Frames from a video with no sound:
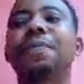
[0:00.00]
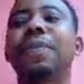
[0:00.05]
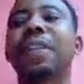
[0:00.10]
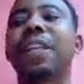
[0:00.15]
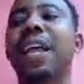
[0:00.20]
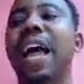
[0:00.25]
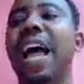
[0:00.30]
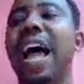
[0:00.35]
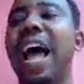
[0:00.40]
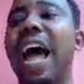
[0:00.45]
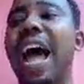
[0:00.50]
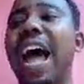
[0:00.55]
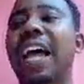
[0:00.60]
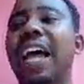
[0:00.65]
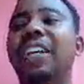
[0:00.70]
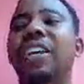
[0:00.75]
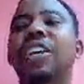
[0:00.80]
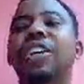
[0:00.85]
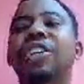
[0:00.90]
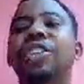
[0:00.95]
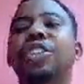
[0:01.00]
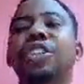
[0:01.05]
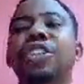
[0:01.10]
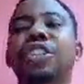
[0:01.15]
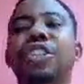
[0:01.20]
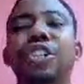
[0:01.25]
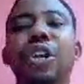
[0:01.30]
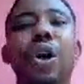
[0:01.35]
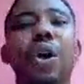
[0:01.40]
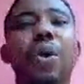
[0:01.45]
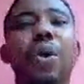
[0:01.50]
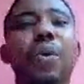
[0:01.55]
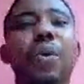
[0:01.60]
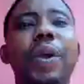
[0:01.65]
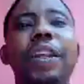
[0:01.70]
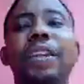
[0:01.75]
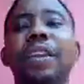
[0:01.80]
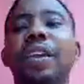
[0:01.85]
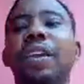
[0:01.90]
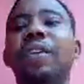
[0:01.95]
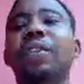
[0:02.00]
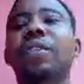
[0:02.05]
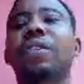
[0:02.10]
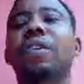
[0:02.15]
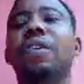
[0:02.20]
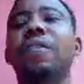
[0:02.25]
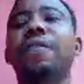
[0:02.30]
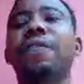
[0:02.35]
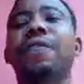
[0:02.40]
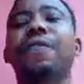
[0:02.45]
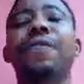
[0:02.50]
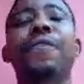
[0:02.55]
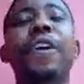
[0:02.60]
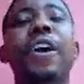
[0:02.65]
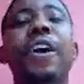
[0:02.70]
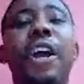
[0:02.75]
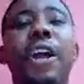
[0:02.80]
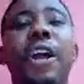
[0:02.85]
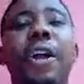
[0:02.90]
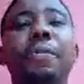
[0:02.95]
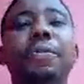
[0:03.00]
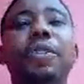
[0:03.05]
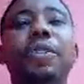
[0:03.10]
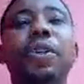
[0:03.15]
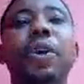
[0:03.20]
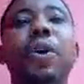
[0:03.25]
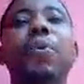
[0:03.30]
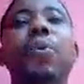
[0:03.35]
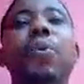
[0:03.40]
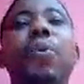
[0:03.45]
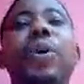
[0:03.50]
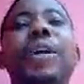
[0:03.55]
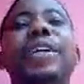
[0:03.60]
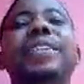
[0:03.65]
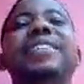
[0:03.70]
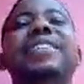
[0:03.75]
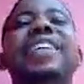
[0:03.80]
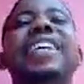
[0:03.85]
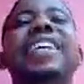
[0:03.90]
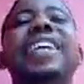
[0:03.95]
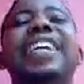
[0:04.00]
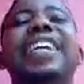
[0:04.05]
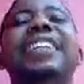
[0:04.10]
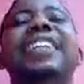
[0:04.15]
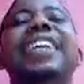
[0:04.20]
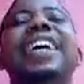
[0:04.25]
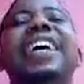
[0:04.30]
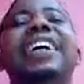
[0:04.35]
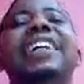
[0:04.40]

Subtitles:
are showing confirmed within